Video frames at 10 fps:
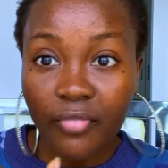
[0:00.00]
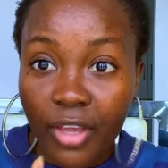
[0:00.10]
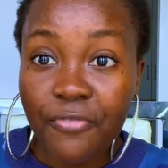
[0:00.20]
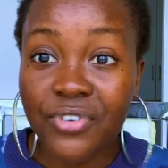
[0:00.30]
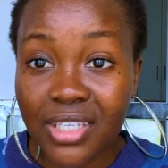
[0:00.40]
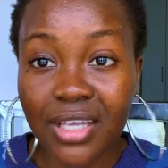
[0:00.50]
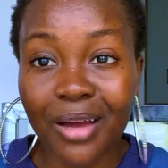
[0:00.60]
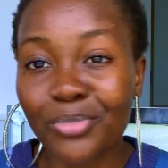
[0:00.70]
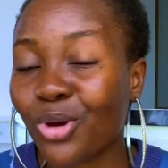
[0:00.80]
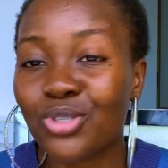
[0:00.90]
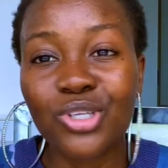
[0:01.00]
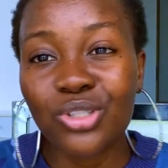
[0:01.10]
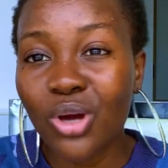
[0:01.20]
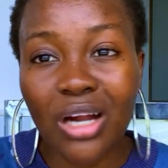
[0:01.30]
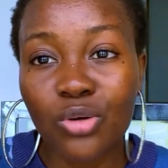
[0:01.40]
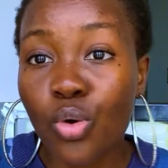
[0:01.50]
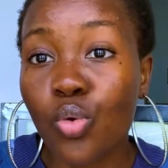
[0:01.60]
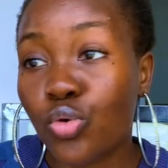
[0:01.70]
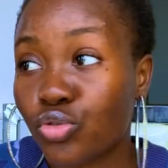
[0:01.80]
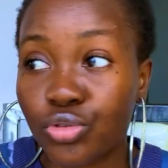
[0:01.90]
visa, because they cannot
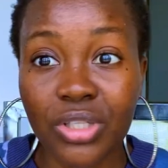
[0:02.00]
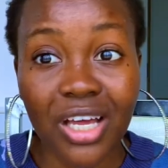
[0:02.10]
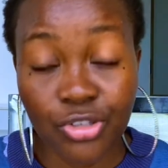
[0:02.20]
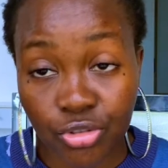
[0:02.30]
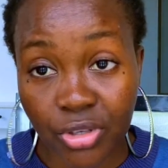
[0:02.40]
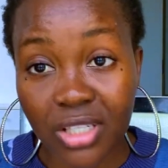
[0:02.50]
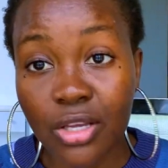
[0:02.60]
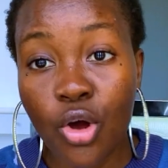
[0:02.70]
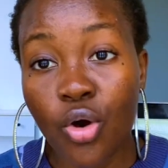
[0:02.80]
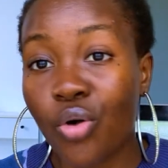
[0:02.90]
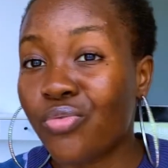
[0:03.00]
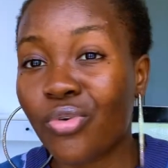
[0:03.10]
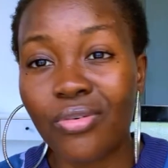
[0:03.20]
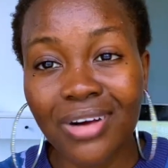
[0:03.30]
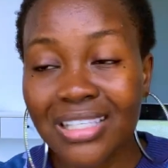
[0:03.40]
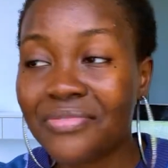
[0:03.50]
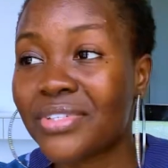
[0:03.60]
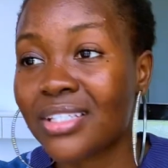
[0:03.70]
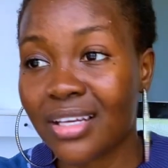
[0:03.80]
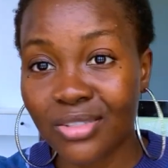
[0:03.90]
go through that stress of converting
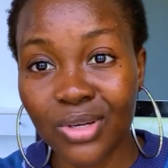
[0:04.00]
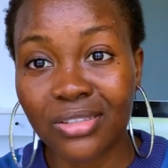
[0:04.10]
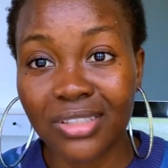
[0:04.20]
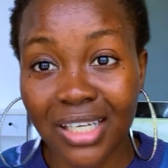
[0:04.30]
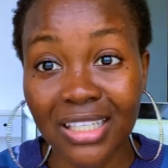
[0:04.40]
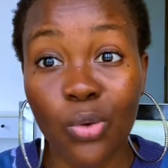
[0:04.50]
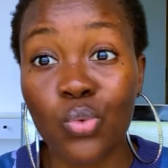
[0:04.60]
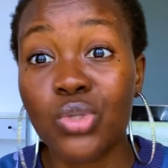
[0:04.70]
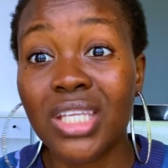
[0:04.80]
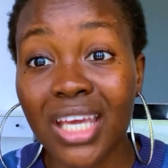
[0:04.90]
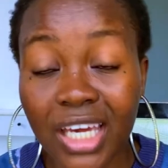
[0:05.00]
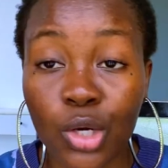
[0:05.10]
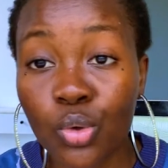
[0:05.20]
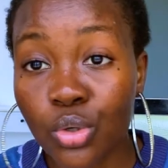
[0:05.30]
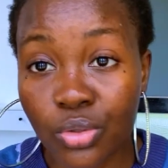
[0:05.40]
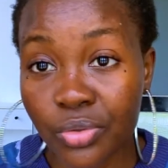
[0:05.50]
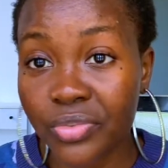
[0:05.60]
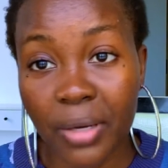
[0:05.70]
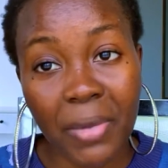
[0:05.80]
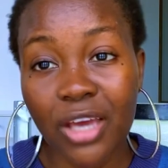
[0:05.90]
visa to another that will take a whole lot of
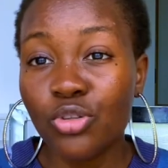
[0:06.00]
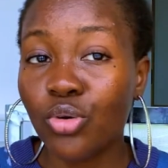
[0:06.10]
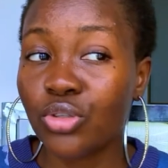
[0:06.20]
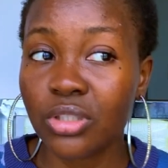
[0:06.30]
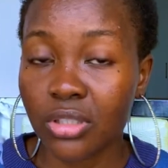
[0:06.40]
time. I know